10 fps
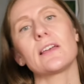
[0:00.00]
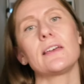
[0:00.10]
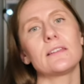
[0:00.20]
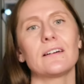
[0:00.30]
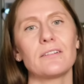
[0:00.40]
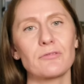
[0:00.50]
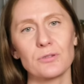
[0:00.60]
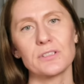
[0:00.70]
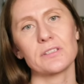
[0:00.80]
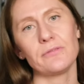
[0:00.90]
and of
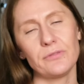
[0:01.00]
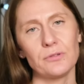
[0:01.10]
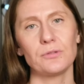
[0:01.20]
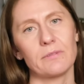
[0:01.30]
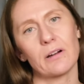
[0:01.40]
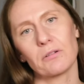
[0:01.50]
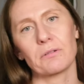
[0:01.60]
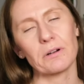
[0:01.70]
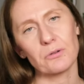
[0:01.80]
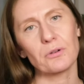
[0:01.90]
course if you
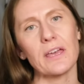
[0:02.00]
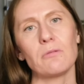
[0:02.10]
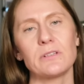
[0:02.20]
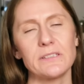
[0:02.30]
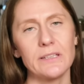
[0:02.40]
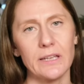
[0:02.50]
are okay with knitting